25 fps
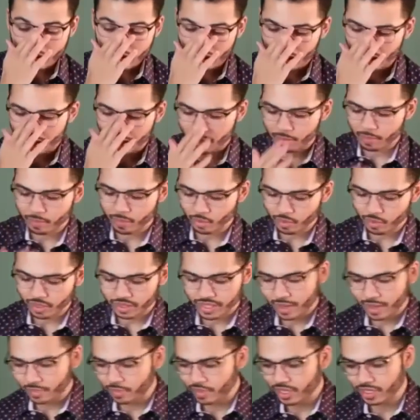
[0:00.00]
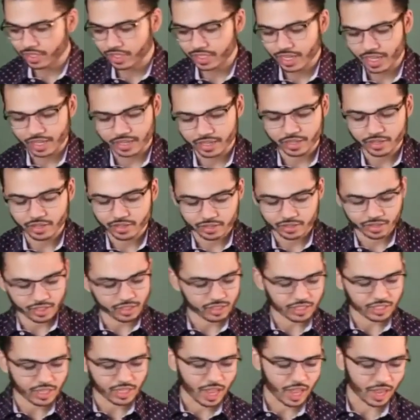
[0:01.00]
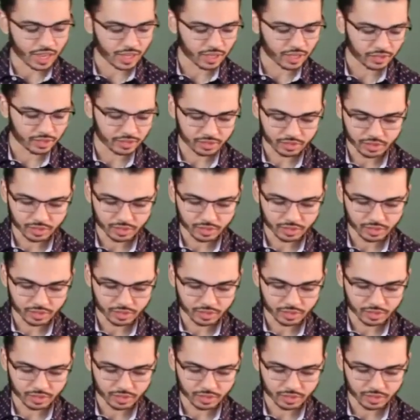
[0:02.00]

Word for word: Um, but with that being said, here, this guy